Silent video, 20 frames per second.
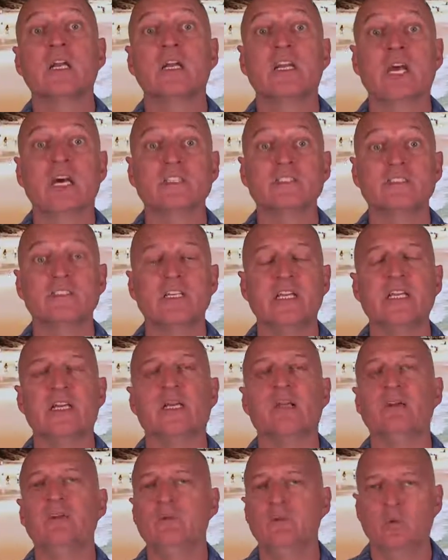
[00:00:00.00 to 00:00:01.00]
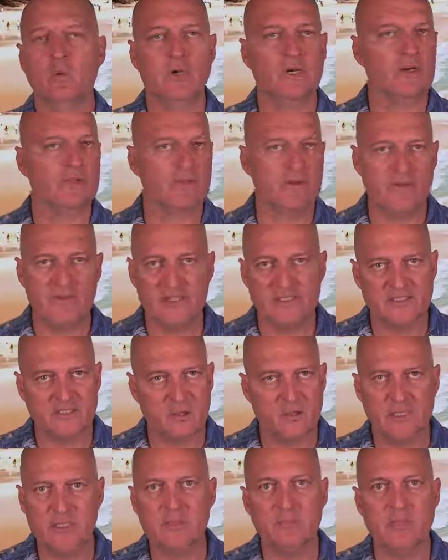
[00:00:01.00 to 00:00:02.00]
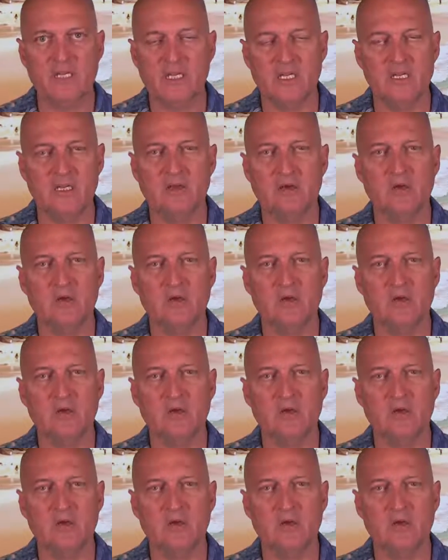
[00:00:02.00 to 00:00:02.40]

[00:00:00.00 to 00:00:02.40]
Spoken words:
gusting, whatever that's going to be.